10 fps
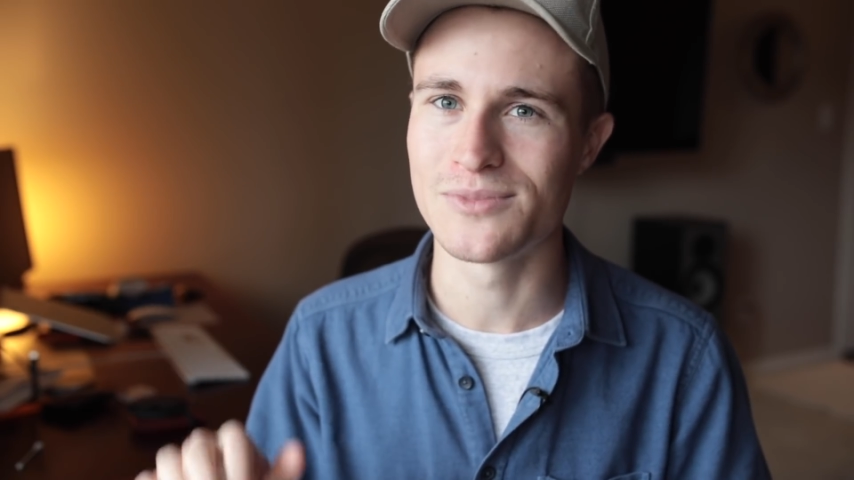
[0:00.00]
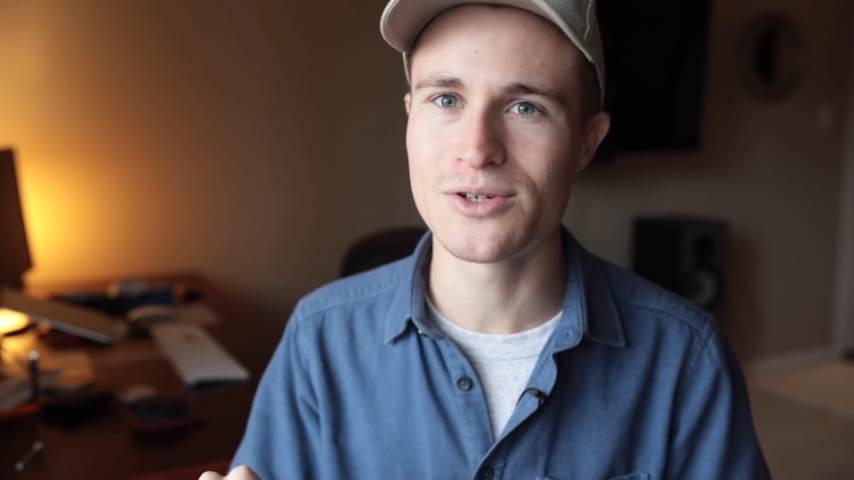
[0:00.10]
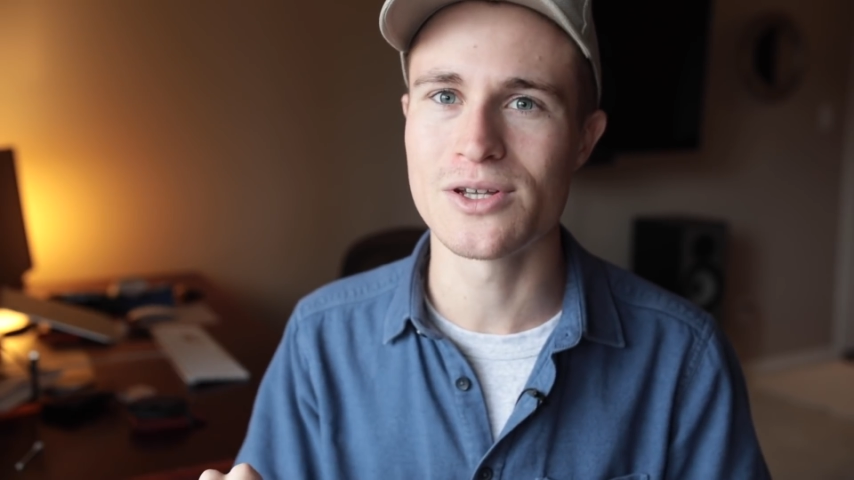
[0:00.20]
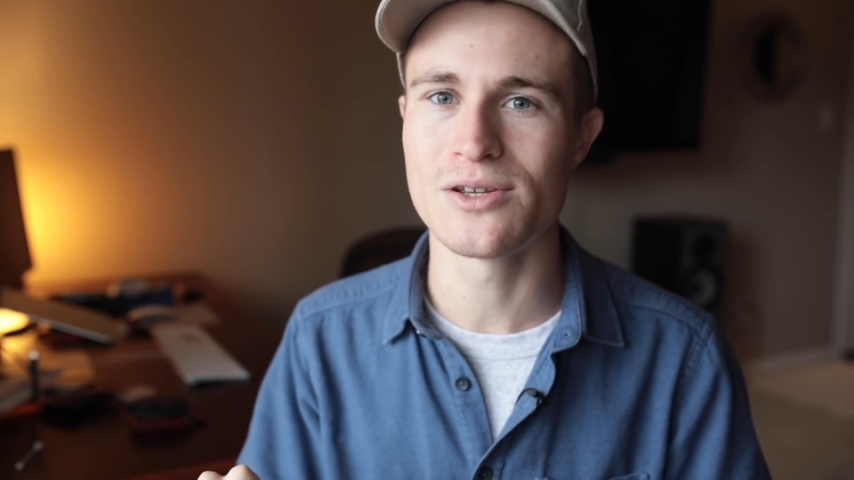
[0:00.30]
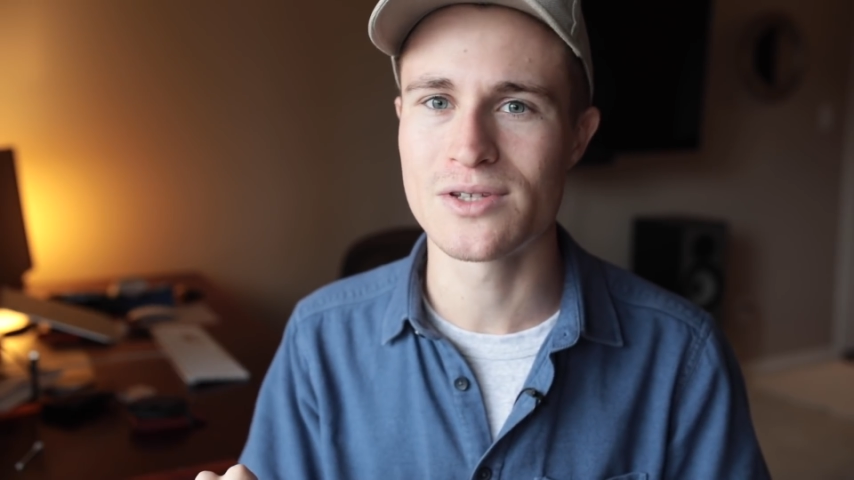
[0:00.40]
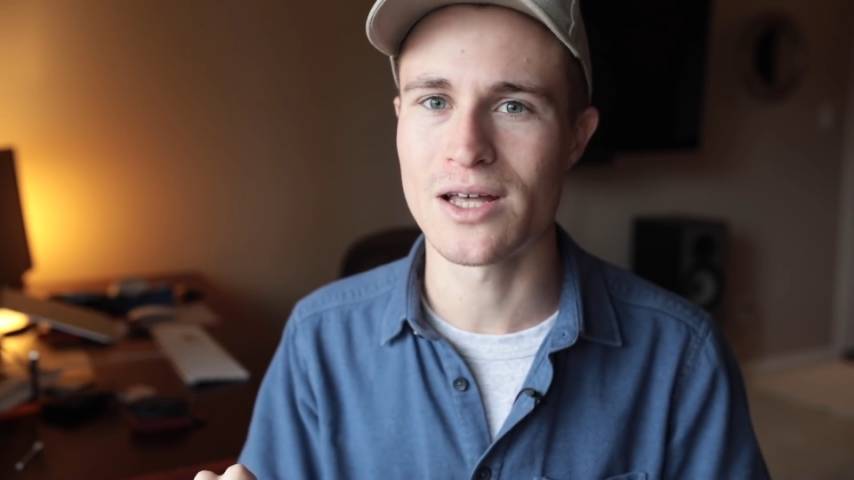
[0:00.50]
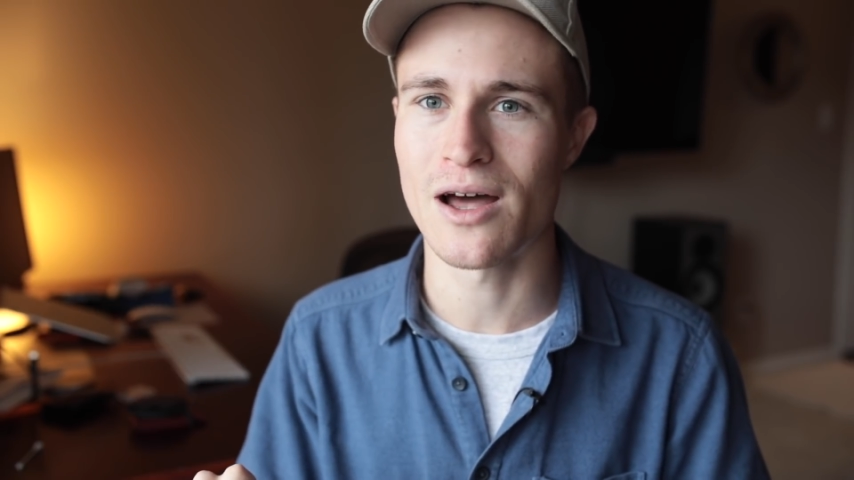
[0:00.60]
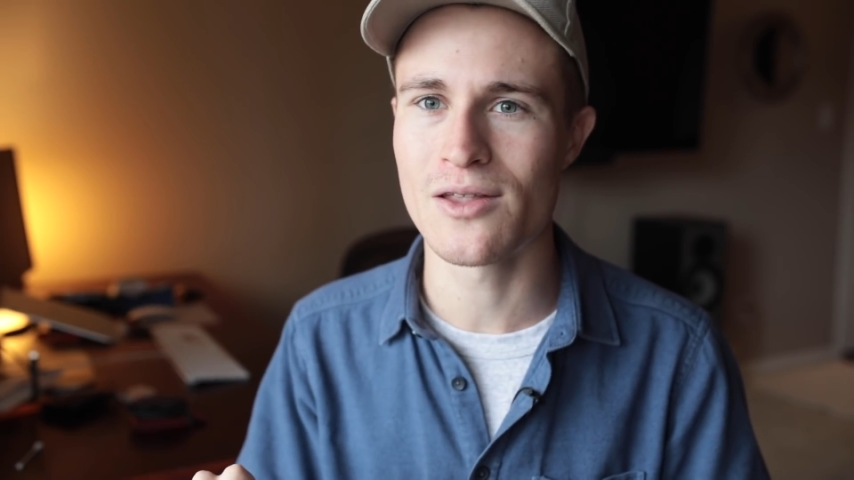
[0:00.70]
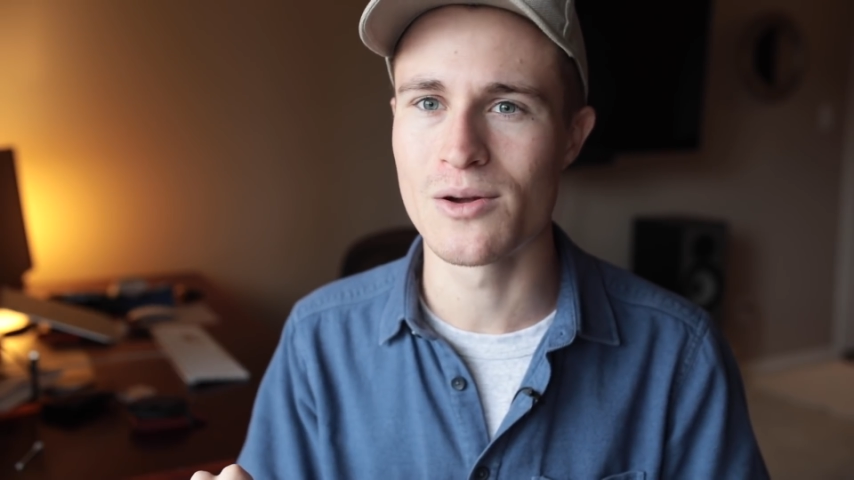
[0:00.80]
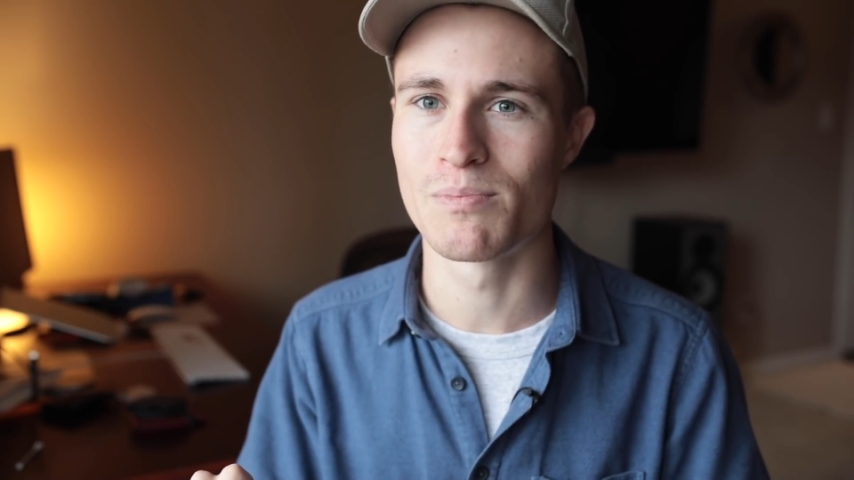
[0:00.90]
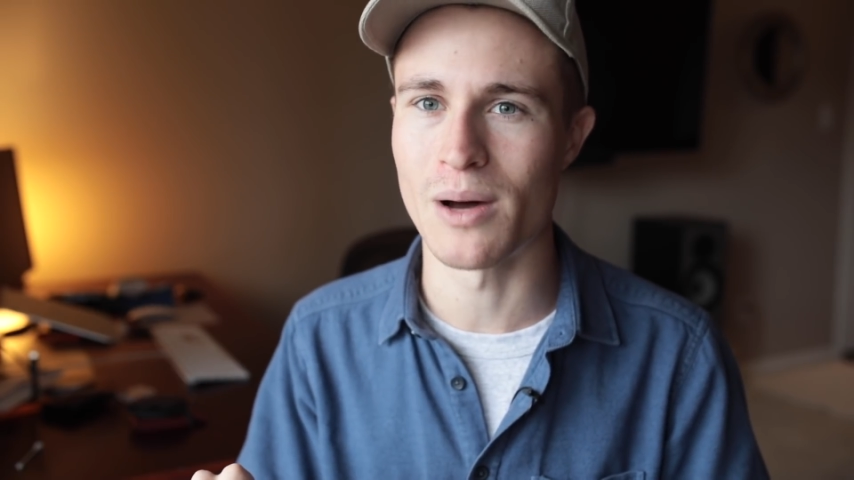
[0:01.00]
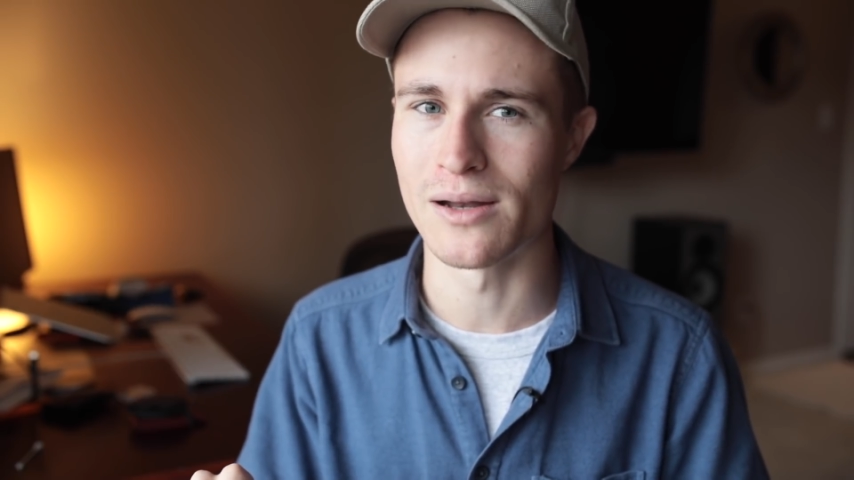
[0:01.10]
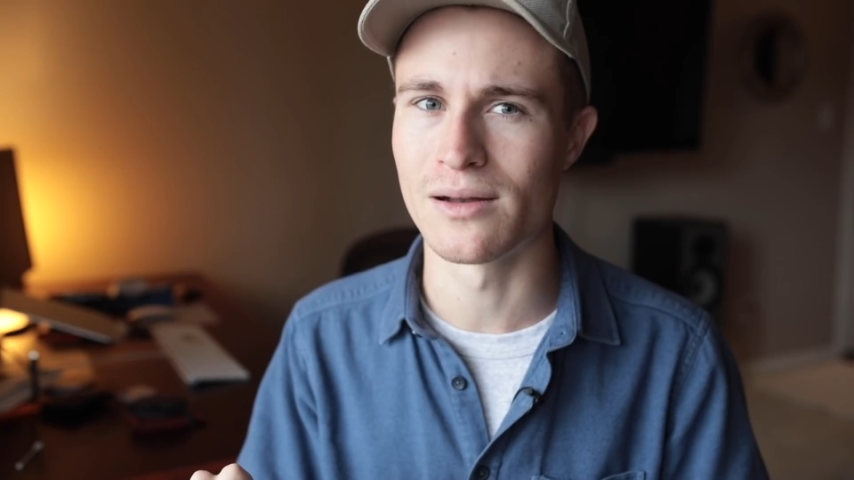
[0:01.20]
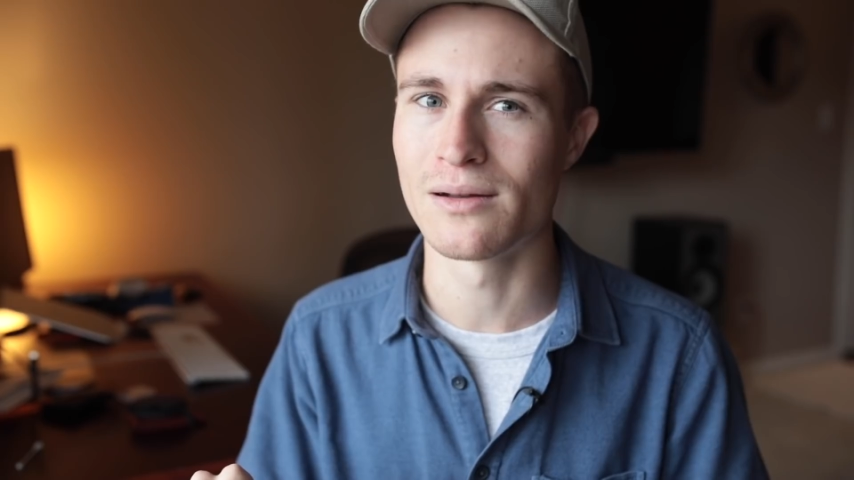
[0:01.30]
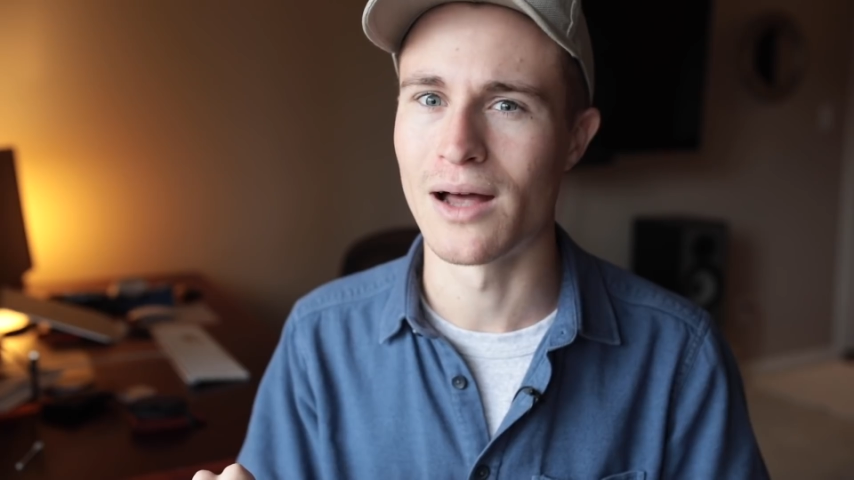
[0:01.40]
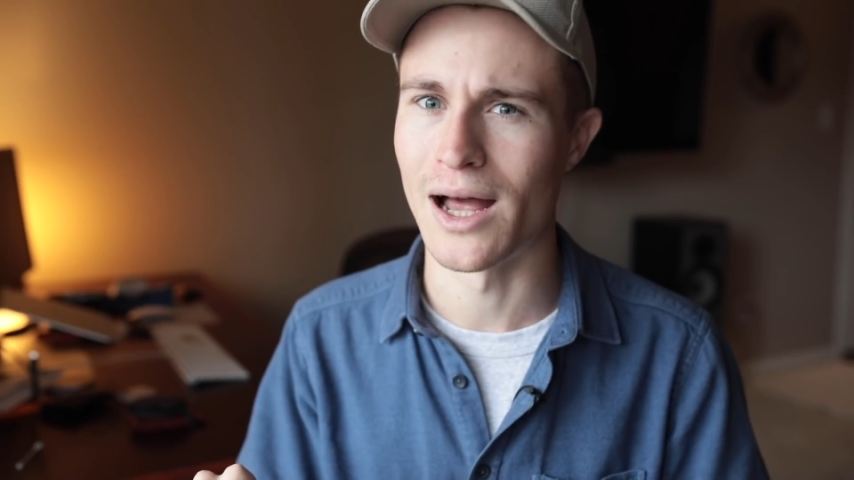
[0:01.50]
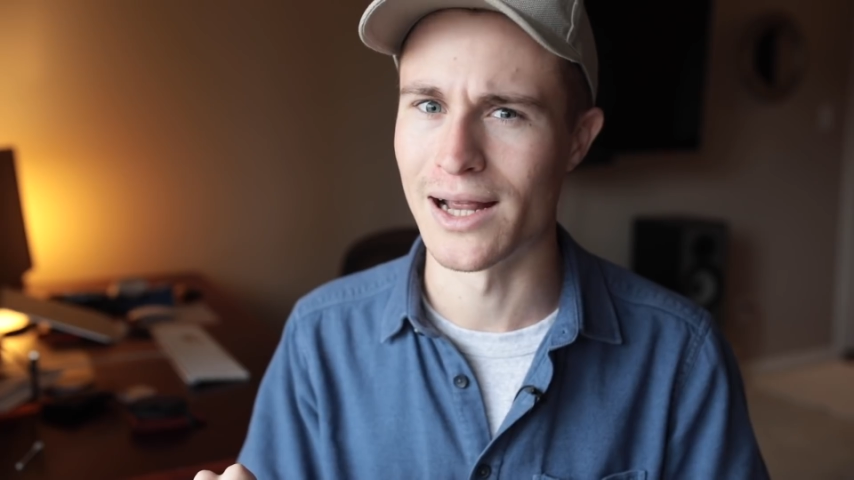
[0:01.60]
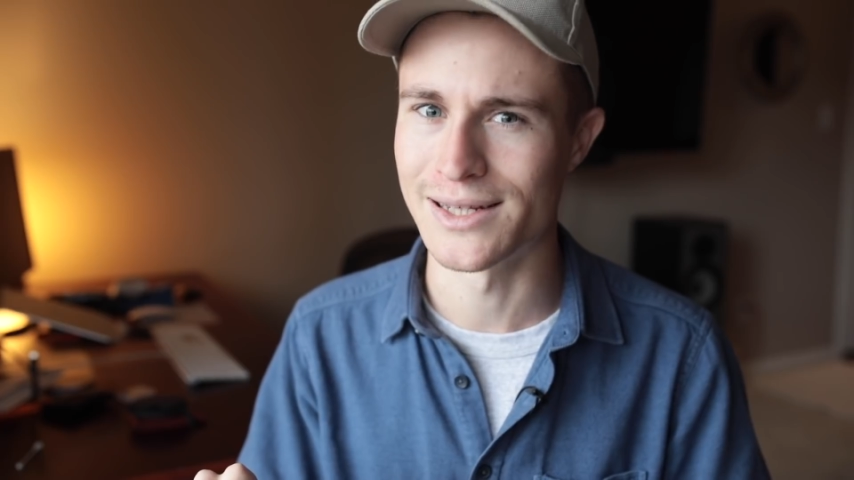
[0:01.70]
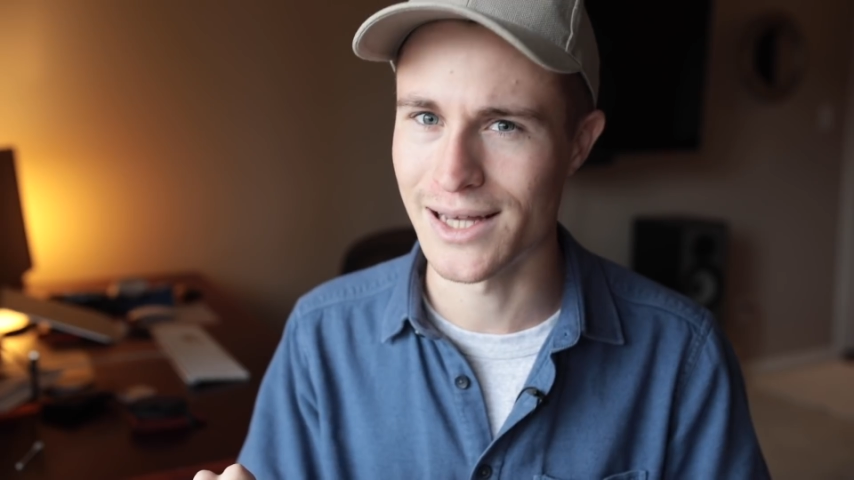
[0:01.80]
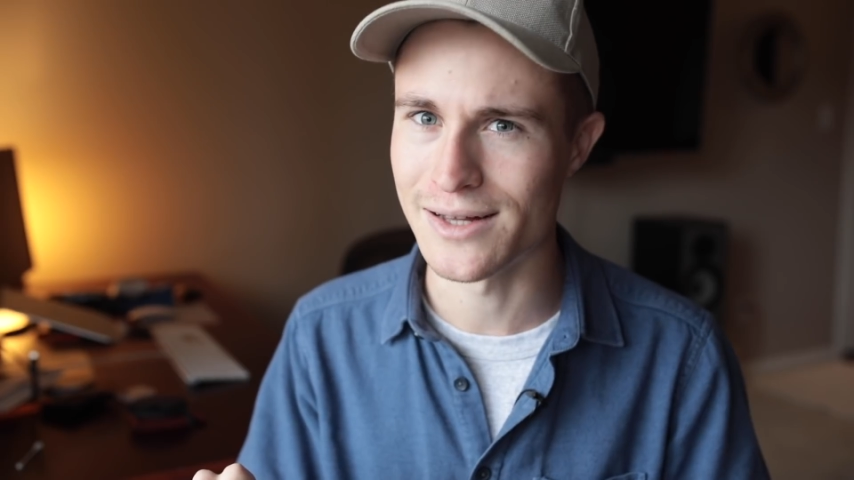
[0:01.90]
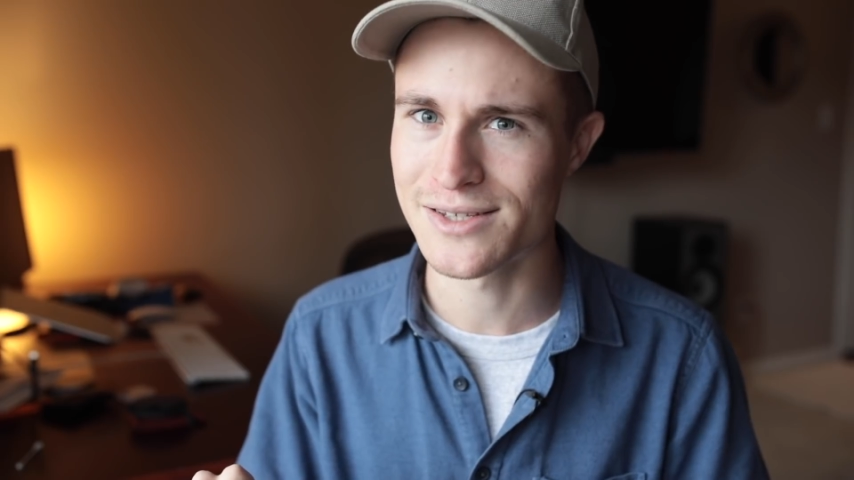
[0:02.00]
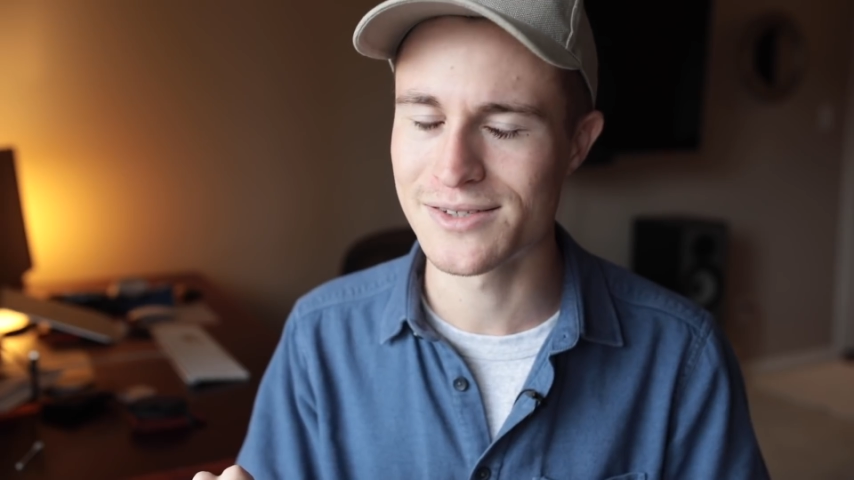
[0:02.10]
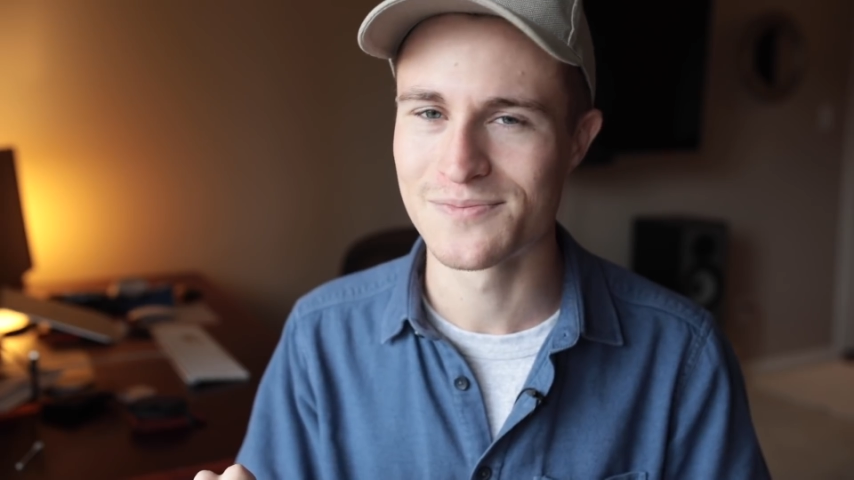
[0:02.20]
you can use that other button, I guess.